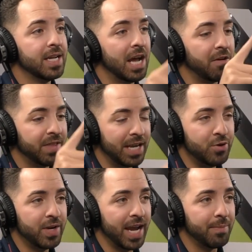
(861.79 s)
Now, if that
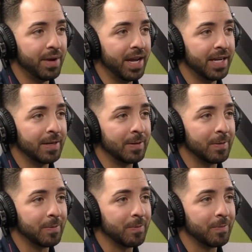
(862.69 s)
new campaign
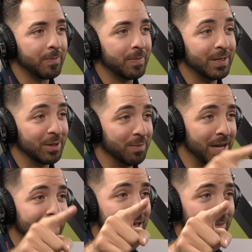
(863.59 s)
is going to
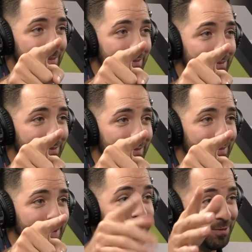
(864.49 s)
make them
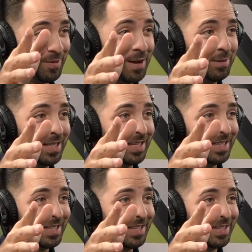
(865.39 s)
and their family
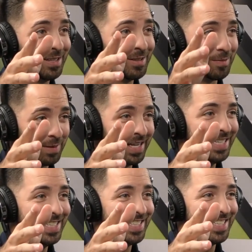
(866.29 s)
some
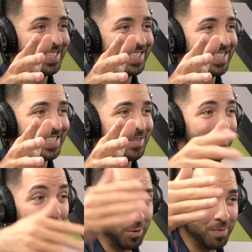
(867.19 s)
money,
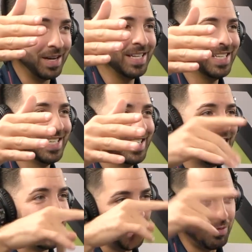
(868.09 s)
more money,
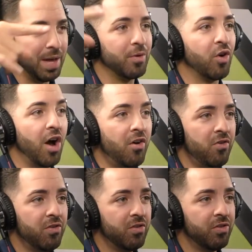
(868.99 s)
and help them grow,
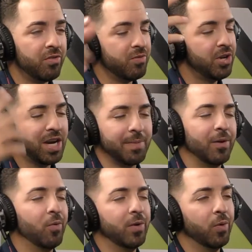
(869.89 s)
talk about a
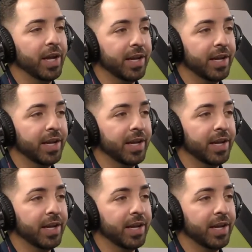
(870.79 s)
win-win.